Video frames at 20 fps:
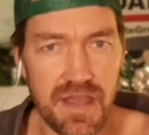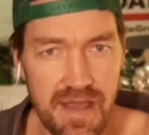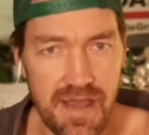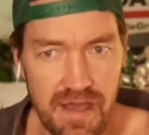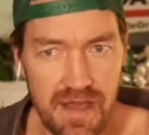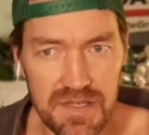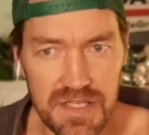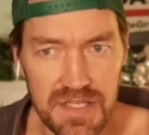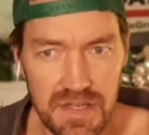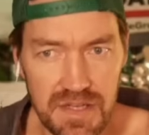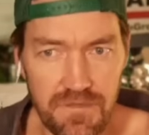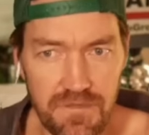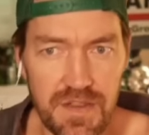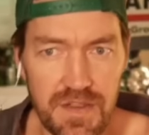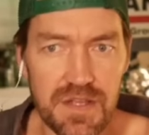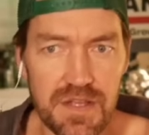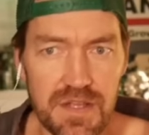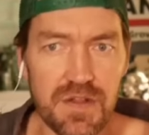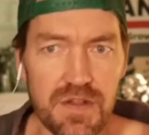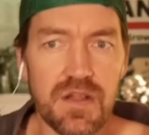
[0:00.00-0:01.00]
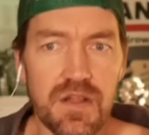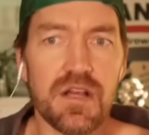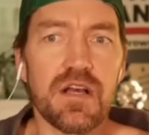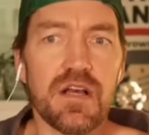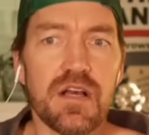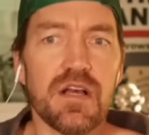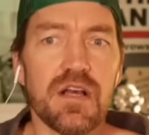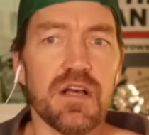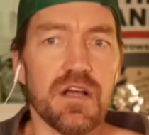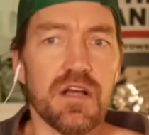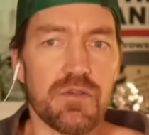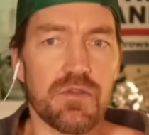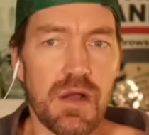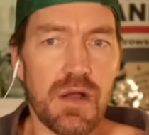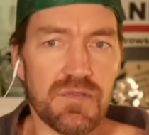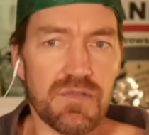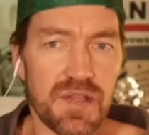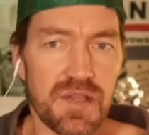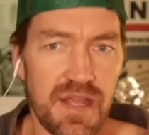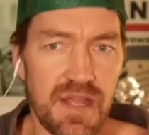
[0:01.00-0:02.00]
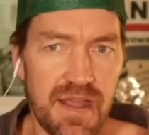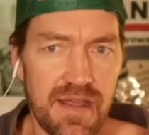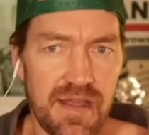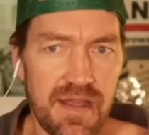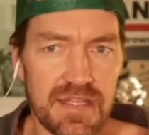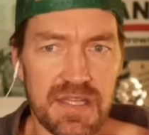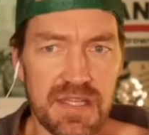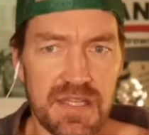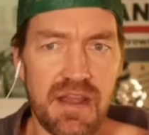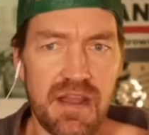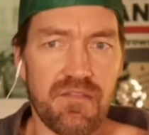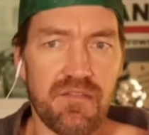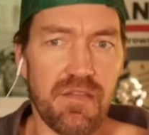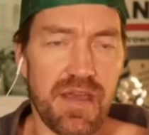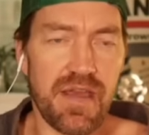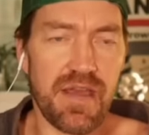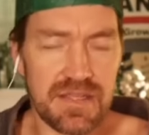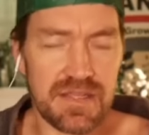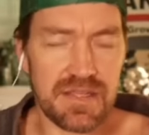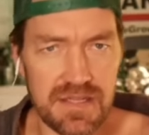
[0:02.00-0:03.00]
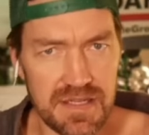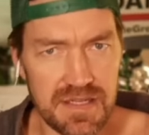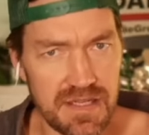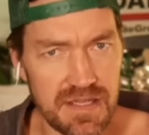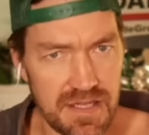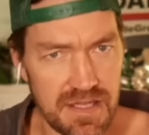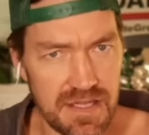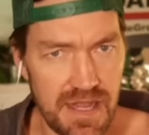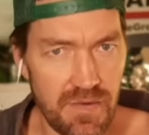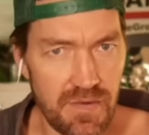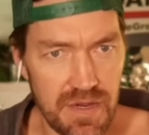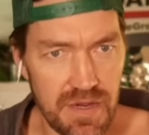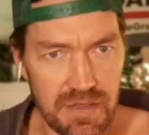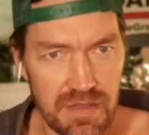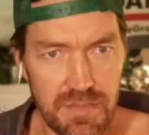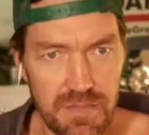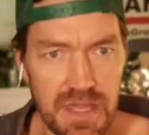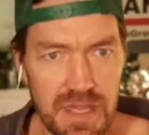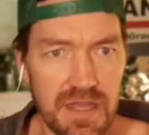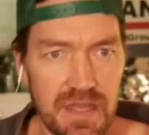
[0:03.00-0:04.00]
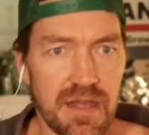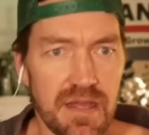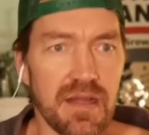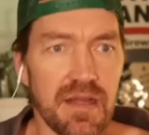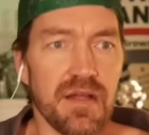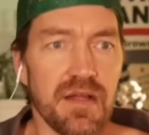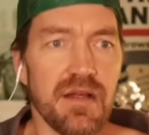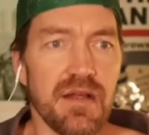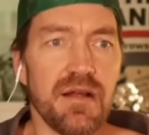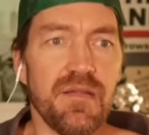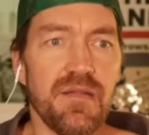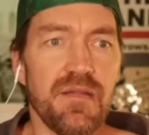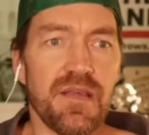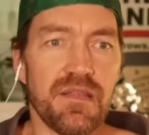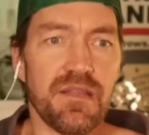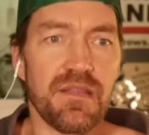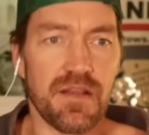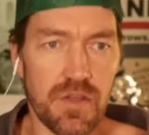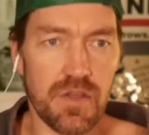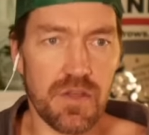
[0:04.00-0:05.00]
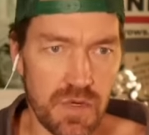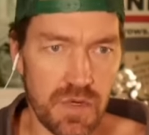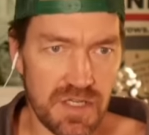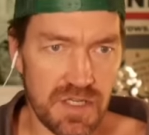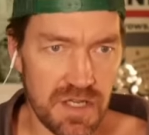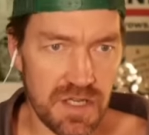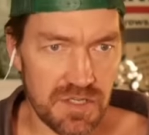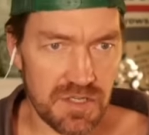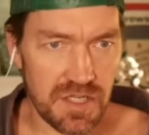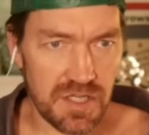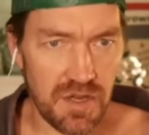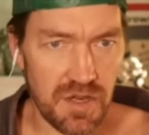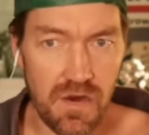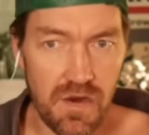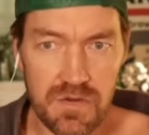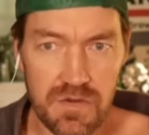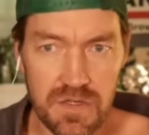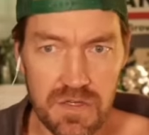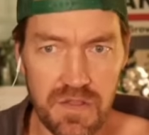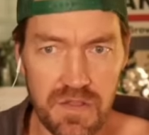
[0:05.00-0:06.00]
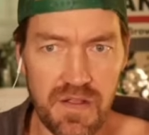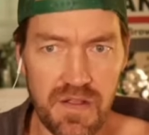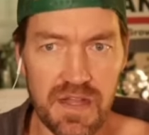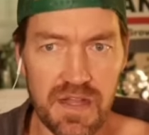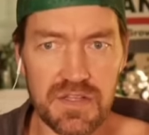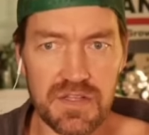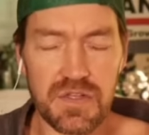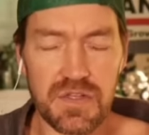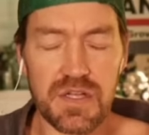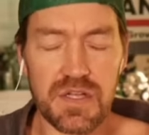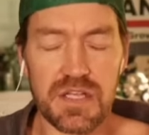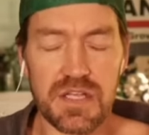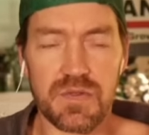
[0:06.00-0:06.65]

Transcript: How does it feel throughout the day? Does it have legs? Does it stay with me? And then the other one, such as ours or the guys you guys